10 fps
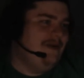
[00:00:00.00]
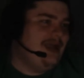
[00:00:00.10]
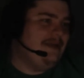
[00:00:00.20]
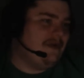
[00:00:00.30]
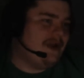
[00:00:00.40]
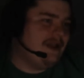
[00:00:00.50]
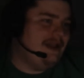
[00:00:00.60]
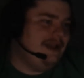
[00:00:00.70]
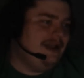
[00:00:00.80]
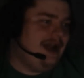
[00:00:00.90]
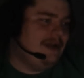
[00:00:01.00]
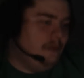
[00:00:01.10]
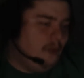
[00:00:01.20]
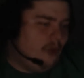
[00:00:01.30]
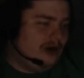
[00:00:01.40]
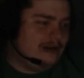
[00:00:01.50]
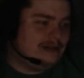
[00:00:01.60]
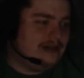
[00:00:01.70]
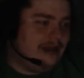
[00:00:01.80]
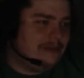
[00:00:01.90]
Wait, really? I do them one at a
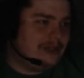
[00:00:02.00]
time.